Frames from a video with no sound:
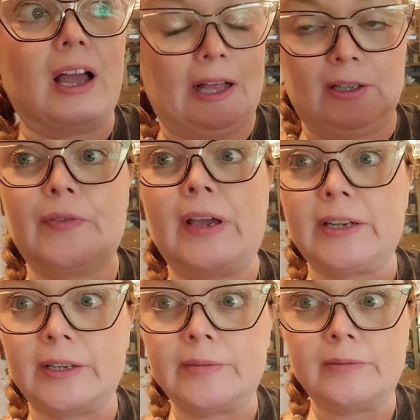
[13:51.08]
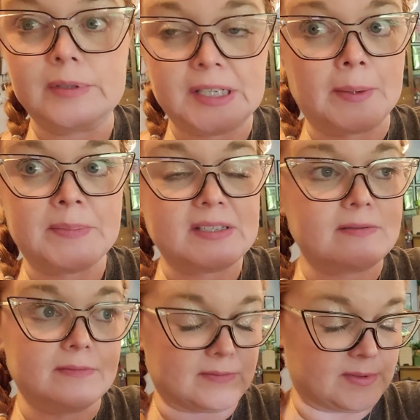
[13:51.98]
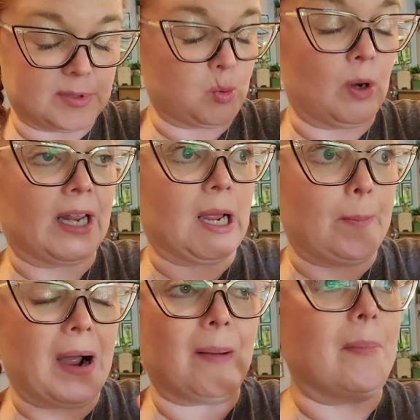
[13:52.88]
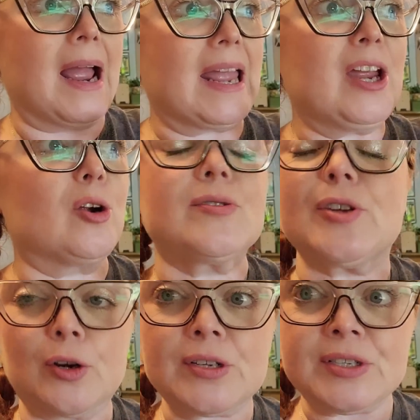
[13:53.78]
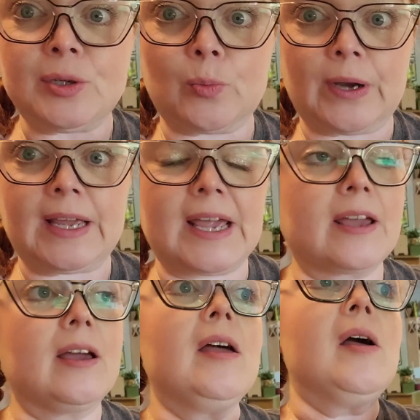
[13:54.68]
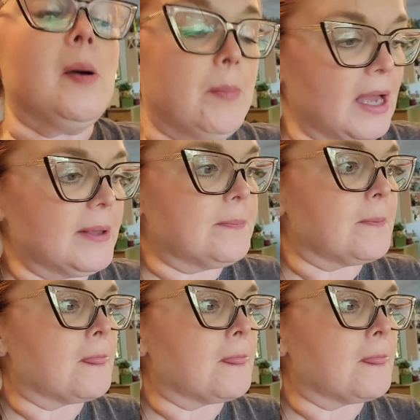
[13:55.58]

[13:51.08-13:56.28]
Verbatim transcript: elevated times 20. My, my ears are still ringing. But